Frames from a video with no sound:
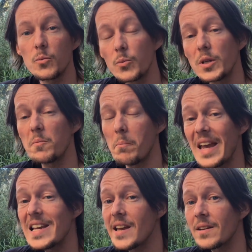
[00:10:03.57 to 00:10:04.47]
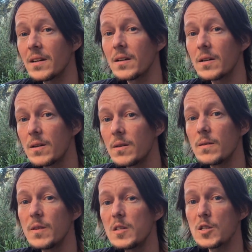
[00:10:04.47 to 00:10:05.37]
we're making
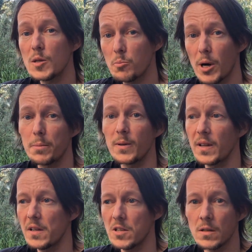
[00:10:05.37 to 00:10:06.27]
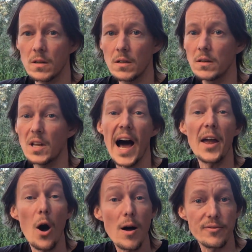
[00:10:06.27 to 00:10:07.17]
this population die
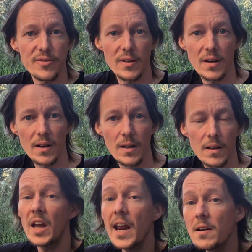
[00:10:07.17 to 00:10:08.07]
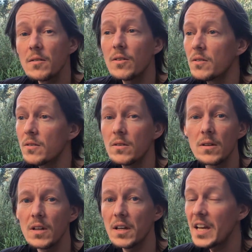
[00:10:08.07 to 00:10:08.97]
off, and
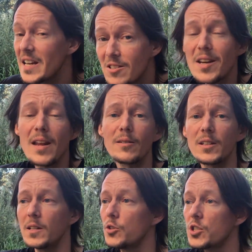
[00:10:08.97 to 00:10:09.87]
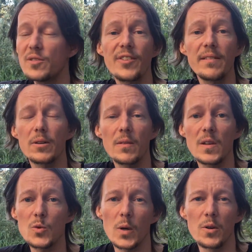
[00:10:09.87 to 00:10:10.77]
incidentally just favoring
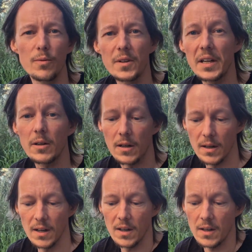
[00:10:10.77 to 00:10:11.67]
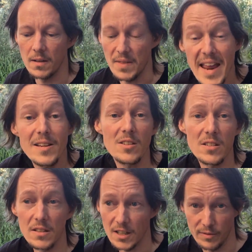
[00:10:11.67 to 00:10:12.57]
this one over here. That is
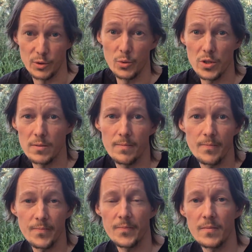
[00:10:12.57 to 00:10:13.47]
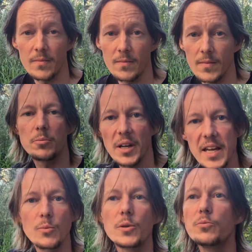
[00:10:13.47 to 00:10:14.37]
evolution. But
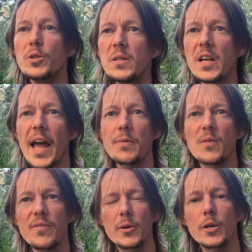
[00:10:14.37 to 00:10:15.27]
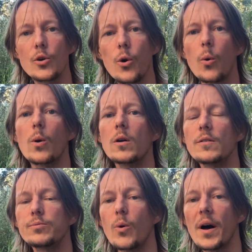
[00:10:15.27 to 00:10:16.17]
again, we're really at the very core
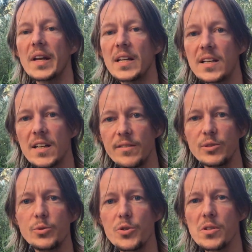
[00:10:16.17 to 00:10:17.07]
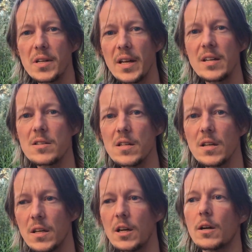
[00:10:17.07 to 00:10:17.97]
of what evolution is
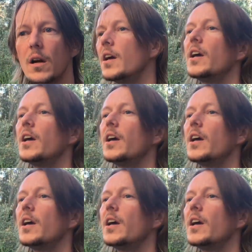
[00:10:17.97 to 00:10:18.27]
here.